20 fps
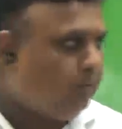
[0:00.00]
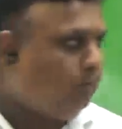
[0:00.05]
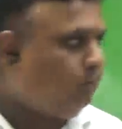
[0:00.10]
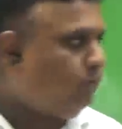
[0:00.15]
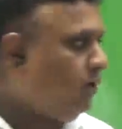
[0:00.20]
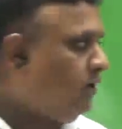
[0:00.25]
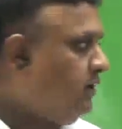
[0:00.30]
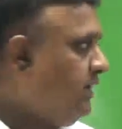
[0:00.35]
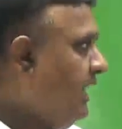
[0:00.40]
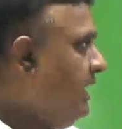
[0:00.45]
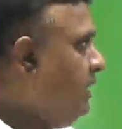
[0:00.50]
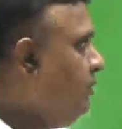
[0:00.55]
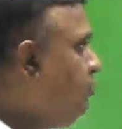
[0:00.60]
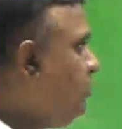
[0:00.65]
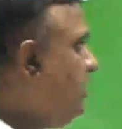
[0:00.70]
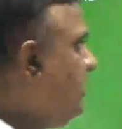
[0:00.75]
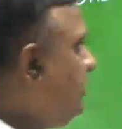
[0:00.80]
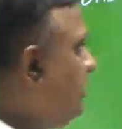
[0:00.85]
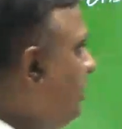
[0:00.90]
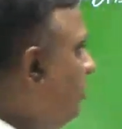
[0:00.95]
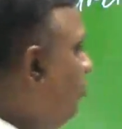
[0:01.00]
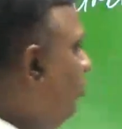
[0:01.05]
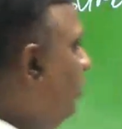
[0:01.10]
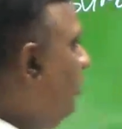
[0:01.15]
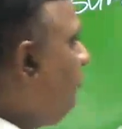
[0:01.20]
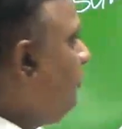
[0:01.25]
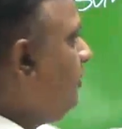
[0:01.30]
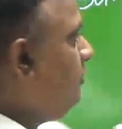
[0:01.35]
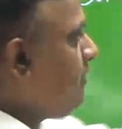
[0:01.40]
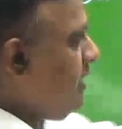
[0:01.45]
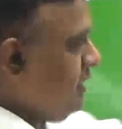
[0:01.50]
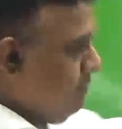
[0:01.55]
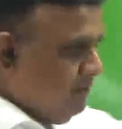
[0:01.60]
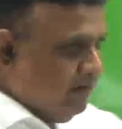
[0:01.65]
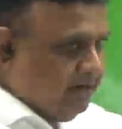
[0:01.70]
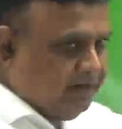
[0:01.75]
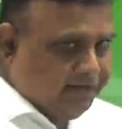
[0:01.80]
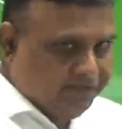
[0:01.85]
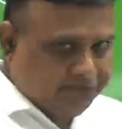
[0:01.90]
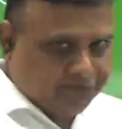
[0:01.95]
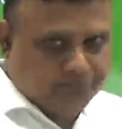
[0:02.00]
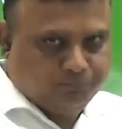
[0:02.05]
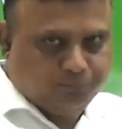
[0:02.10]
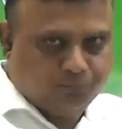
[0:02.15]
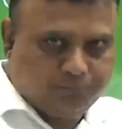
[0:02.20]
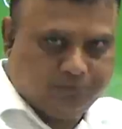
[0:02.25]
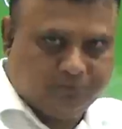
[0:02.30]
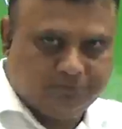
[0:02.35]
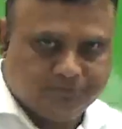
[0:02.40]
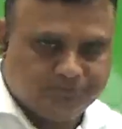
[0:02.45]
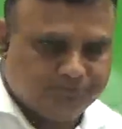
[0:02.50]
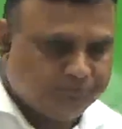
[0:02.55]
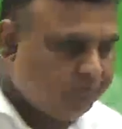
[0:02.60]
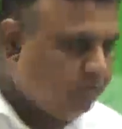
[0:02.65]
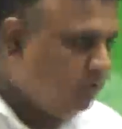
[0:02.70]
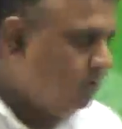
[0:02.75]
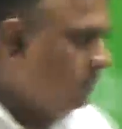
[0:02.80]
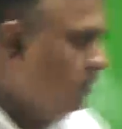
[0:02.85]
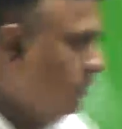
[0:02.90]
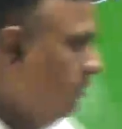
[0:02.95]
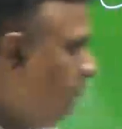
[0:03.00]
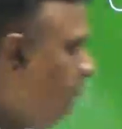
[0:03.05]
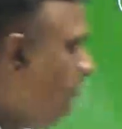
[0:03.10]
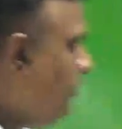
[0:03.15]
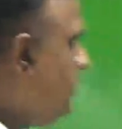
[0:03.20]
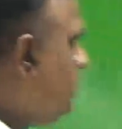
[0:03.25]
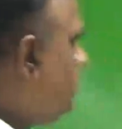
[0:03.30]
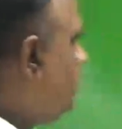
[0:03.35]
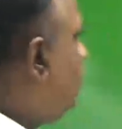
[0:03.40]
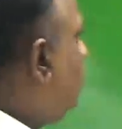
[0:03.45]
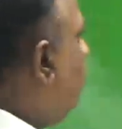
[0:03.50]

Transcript: for diluting the role of environmentalist movement. First